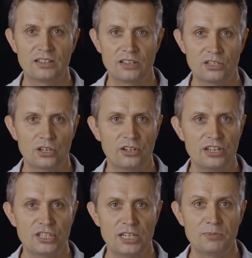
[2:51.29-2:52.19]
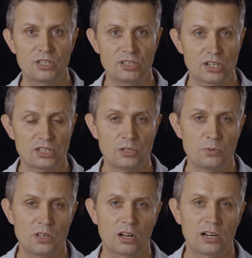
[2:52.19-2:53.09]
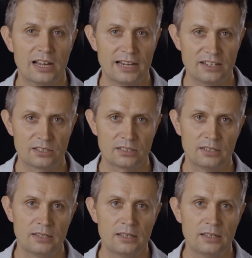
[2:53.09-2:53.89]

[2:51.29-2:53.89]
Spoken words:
that the Saudius team discusses with our clients.